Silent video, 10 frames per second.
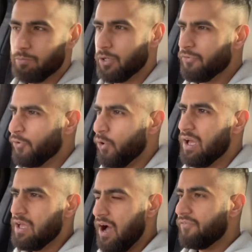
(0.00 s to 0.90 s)
beautiful.
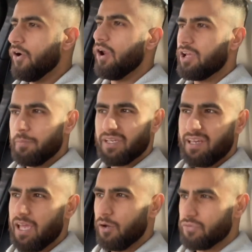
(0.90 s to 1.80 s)
I feel like I'm the
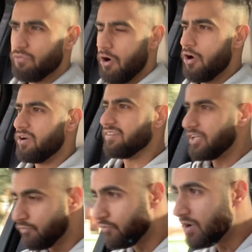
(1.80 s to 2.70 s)
king of the road. I
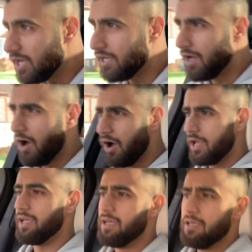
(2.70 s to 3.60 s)
set really
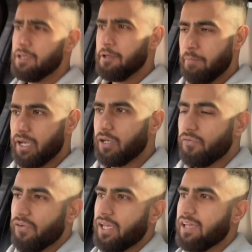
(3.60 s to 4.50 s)
high, but the
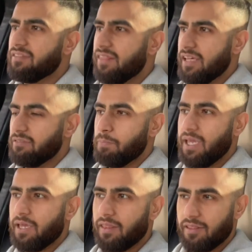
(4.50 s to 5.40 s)
good thing is, this
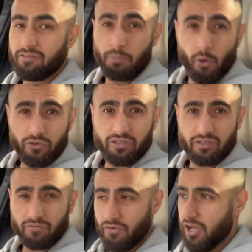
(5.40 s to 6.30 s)
being the
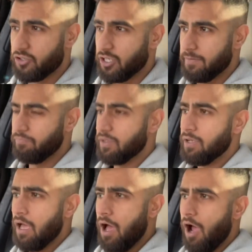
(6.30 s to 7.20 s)
sports version,
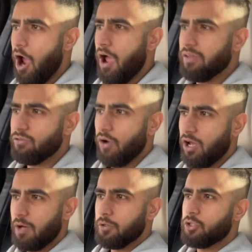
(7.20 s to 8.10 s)
it's not
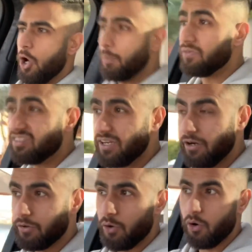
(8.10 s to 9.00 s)
like I'm on top of the
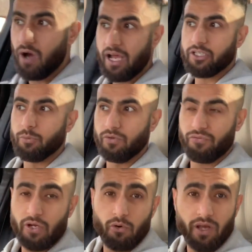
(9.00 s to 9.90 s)
steering wheel as you would
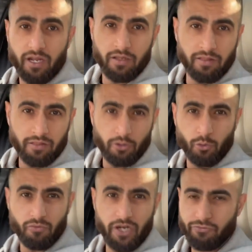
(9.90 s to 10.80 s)
feel in the
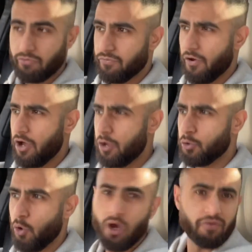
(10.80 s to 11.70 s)
normal Range Rover
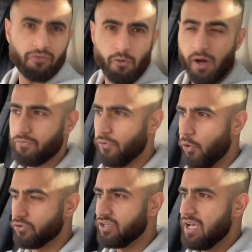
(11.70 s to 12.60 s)
Vogue or other
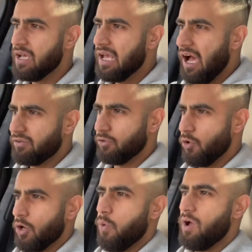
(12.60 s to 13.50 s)
4x4s. I've still
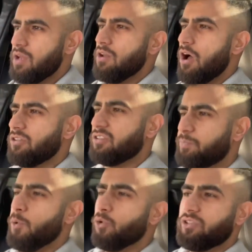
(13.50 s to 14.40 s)
got quite a nice
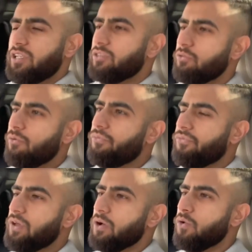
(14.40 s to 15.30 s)
sporty sort of
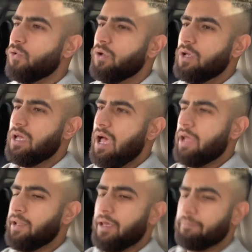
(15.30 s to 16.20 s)
feel,
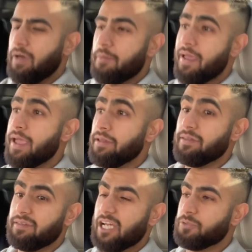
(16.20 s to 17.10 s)
and I'm in
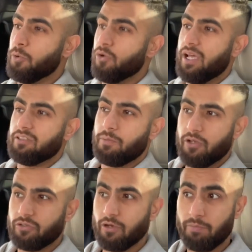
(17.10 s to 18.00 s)
the dashboard as
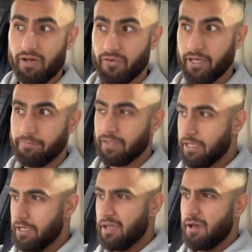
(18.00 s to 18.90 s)
opposed to above it,
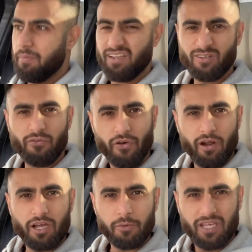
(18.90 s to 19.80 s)
but I still feel
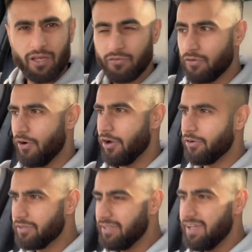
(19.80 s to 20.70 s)
like I'm king of the
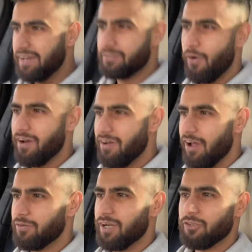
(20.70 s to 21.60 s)
road. And it's quite
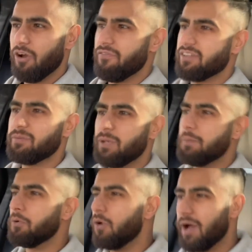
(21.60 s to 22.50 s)
nice when I drive next to
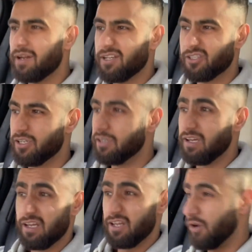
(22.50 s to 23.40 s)
people, I can actually
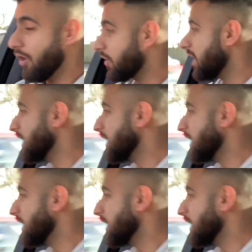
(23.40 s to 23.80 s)
look